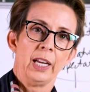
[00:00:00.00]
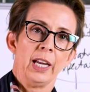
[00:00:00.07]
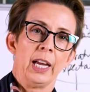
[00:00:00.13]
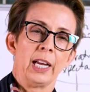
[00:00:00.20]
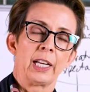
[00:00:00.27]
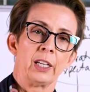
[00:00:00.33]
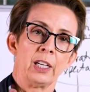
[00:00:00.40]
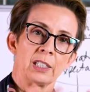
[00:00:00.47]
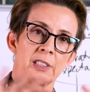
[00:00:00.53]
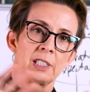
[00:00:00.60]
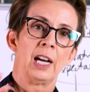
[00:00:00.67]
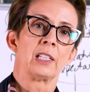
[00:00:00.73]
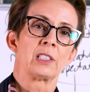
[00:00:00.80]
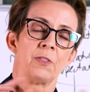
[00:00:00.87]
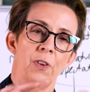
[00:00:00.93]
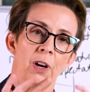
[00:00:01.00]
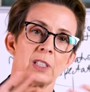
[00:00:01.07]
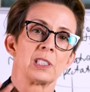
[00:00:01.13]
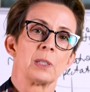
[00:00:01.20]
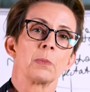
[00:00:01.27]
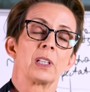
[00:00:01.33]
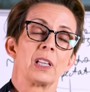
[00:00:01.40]
And can I start to find
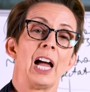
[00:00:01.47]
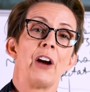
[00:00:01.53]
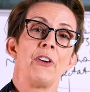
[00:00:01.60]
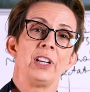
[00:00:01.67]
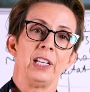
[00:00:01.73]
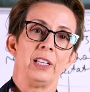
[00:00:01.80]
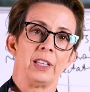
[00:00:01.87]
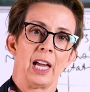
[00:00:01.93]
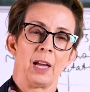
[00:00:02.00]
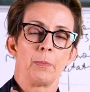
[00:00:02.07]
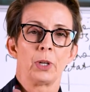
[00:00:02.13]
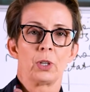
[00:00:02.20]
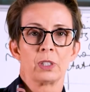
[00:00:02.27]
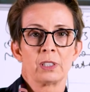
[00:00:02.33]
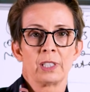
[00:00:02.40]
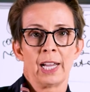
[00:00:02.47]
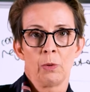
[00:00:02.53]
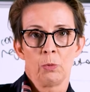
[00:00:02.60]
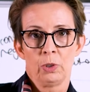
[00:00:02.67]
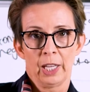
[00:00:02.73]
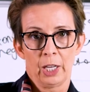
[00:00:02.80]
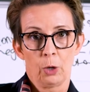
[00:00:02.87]
some clarity in that? Because that
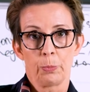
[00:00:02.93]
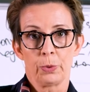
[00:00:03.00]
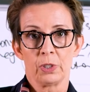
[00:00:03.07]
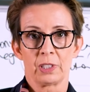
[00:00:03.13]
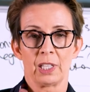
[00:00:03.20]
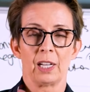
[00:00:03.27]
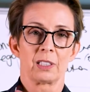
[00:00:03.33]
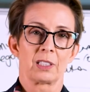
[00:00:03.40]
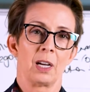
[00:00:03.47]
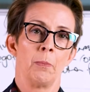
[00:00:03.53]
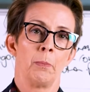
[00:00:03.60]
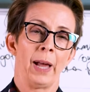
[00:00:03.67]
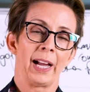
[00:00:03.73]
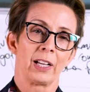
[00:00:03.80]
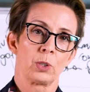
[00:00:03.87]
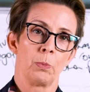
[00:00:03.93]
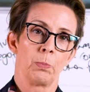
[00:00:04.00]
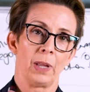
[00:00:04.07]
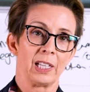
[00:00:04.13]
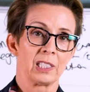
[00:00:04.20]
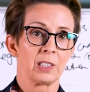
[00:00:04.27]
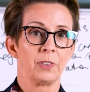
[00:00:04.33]
will help you start to come back to a
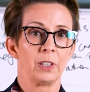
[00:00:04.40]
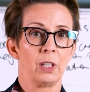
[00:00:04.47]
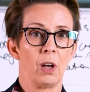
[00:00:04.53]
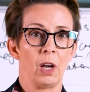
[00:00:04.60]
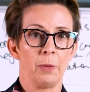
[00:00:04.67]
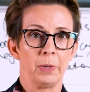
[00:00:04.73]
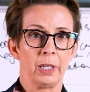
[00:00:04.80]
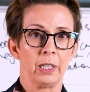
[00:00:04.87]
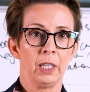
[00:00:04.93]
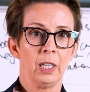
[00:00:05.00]
place of alignment.